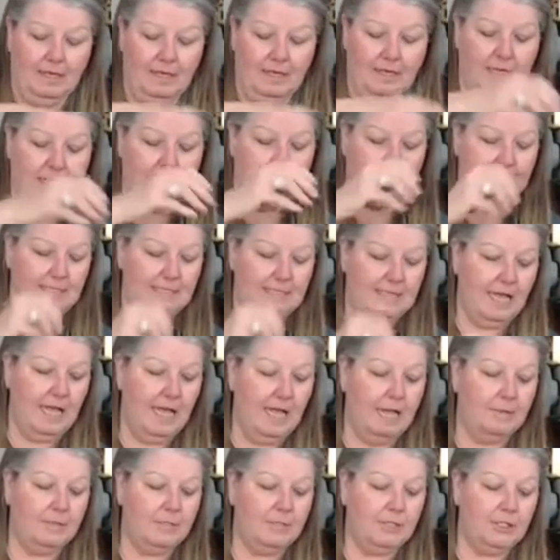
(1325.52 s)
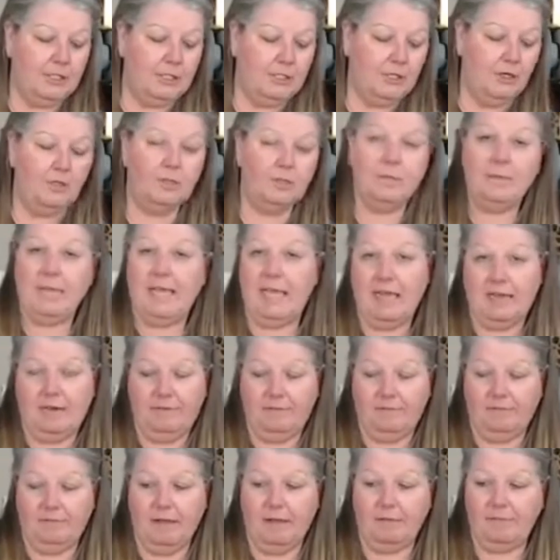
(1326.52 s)
at the time, and she told him he had
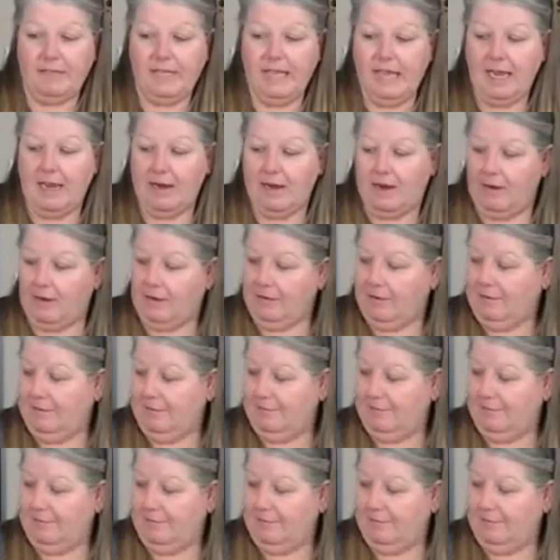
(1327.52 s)
fluffy hair.